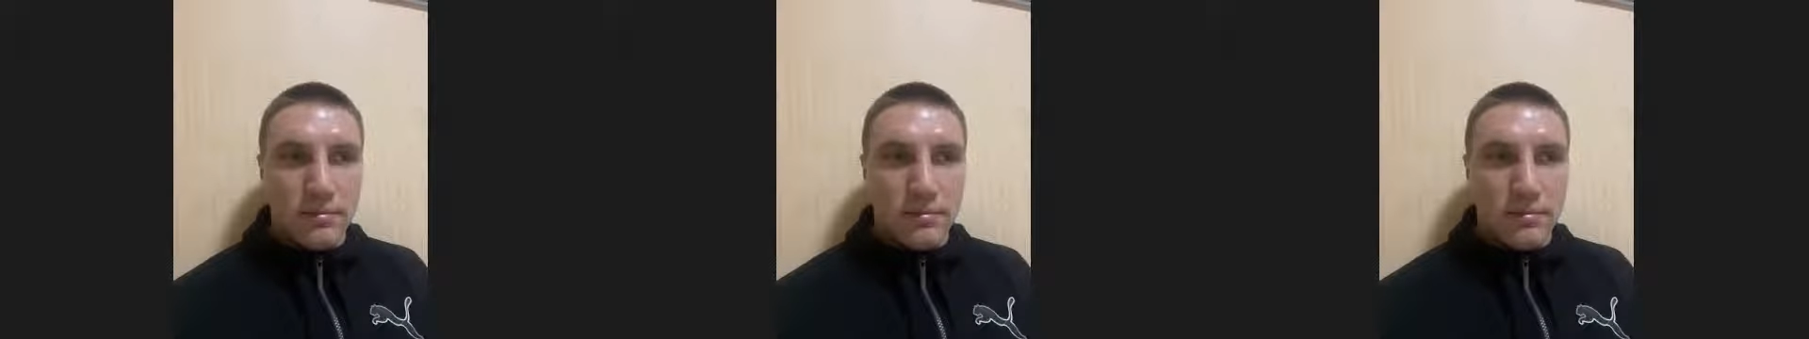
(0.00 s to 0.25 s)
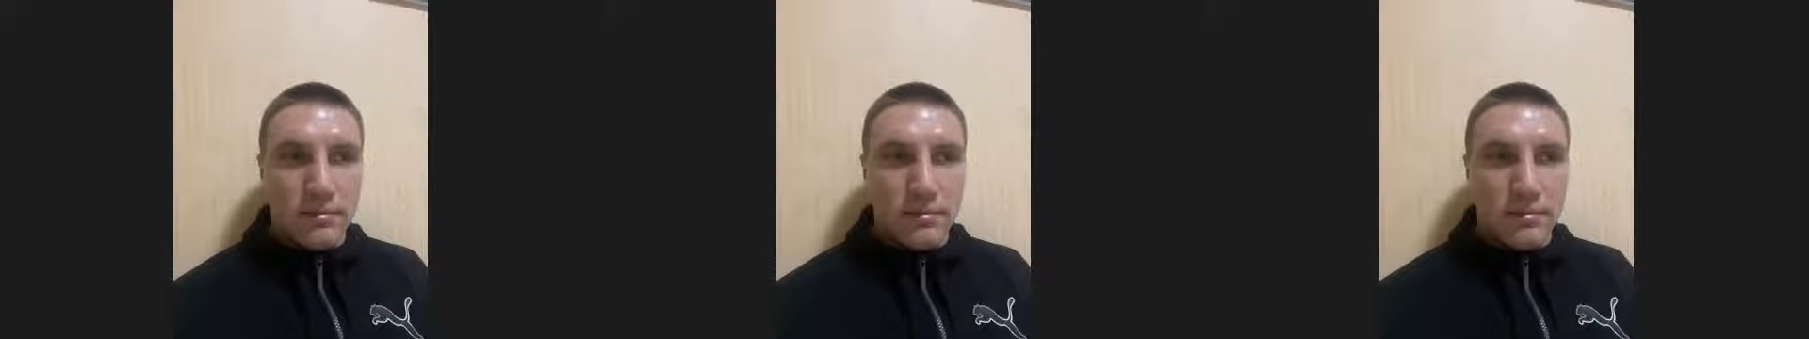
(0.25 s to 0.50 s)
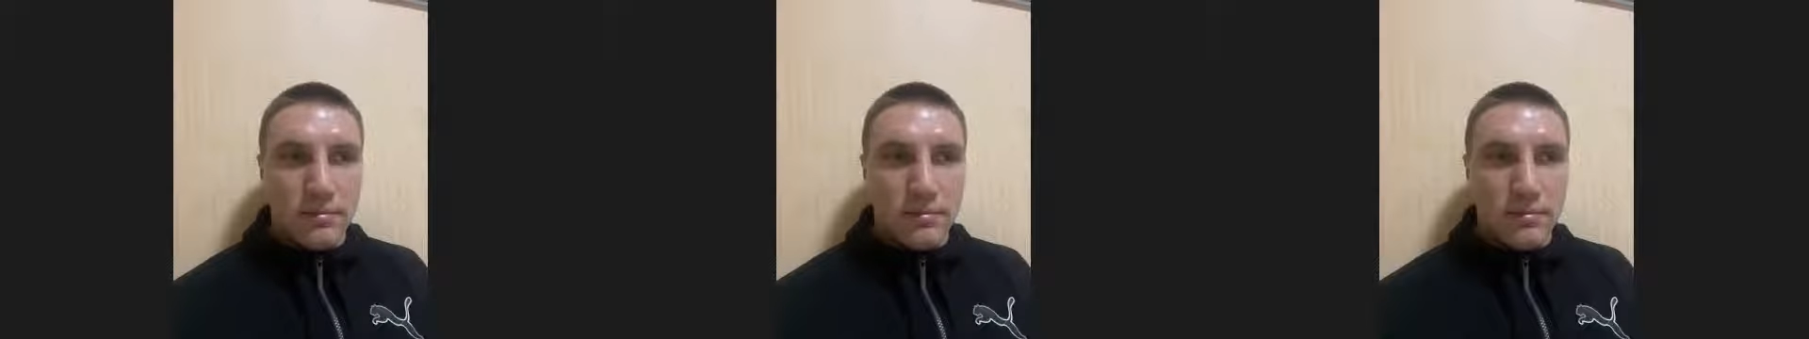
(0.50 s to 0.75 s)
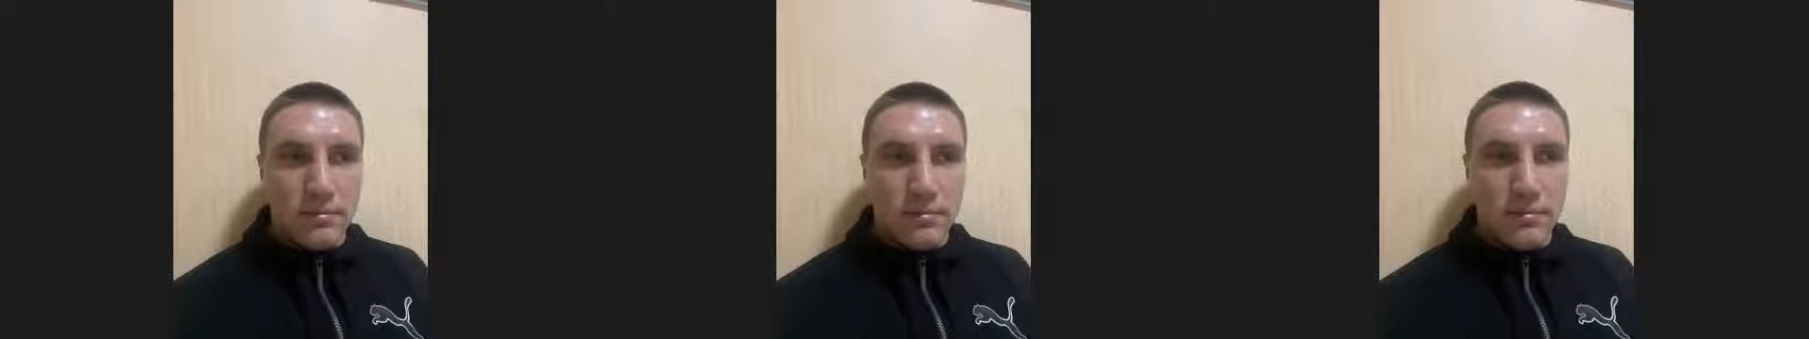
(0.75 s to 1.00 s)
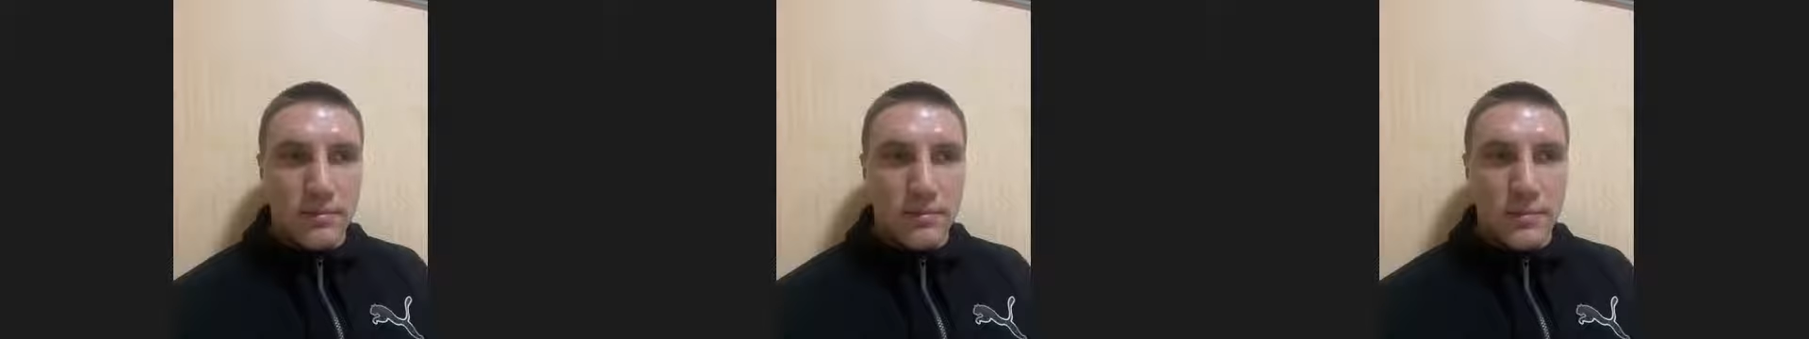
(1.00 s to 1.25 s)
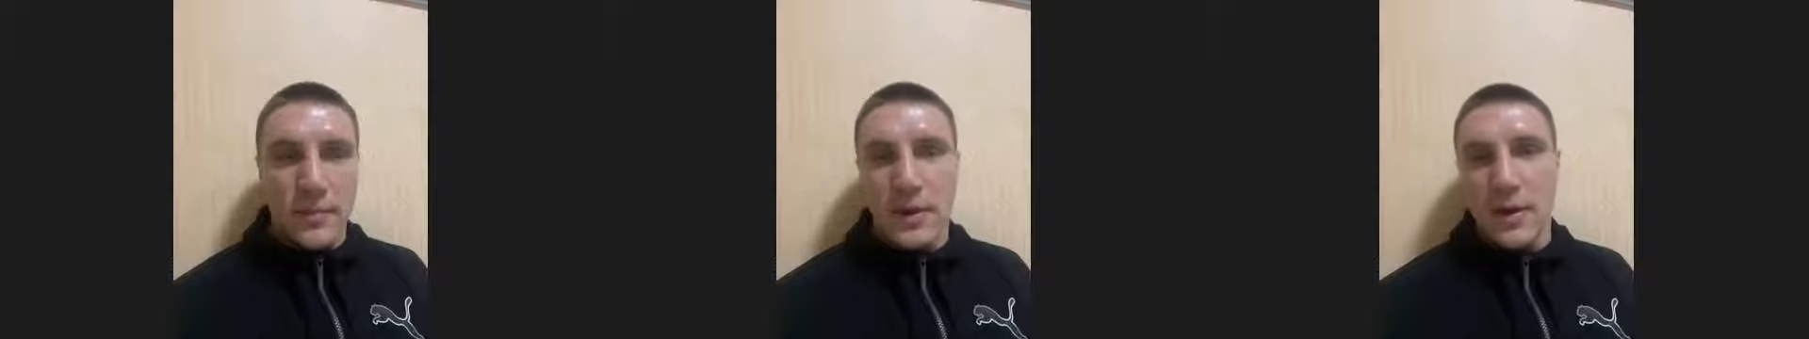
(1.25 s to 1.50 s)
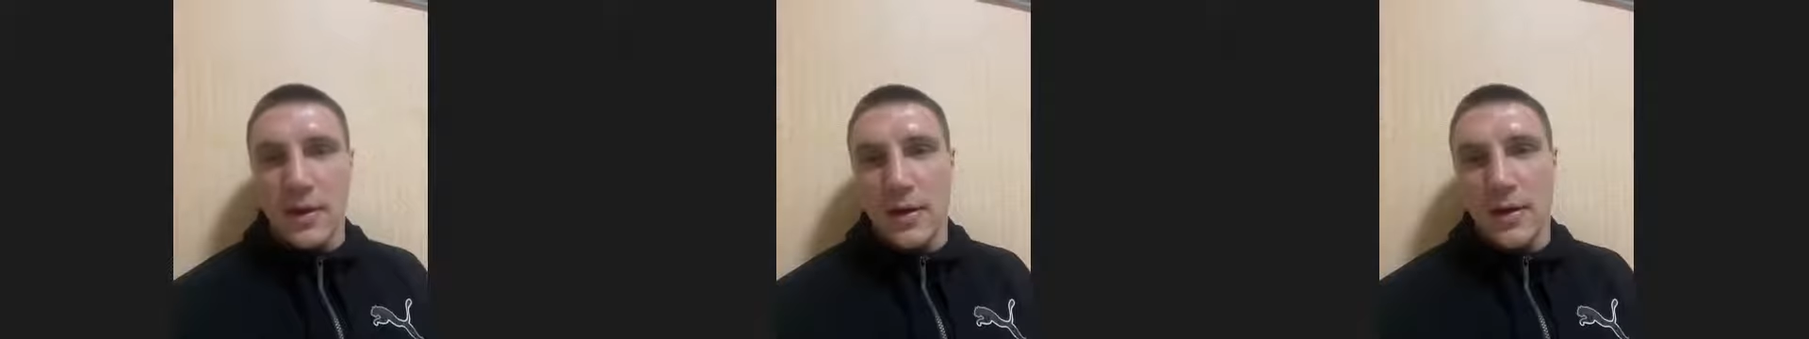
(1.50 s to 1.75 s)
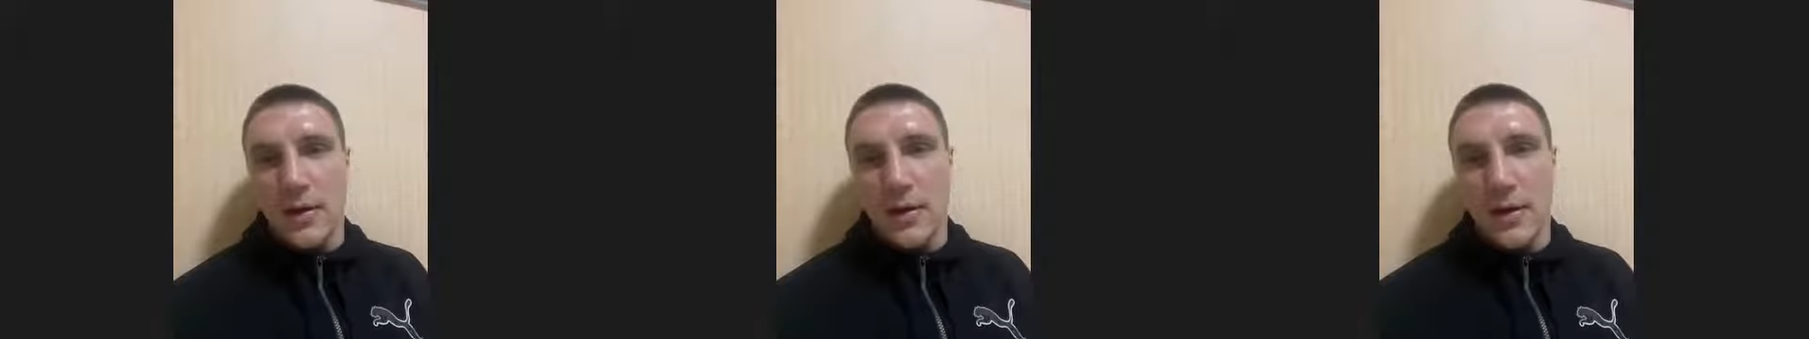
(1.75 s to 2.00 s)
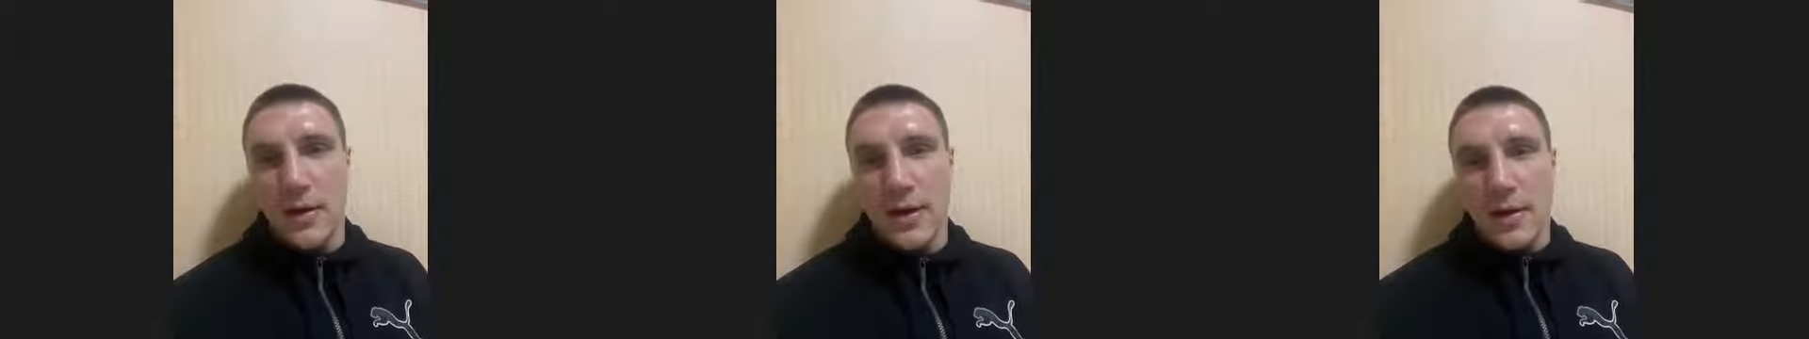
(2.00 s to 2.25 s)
a guy who is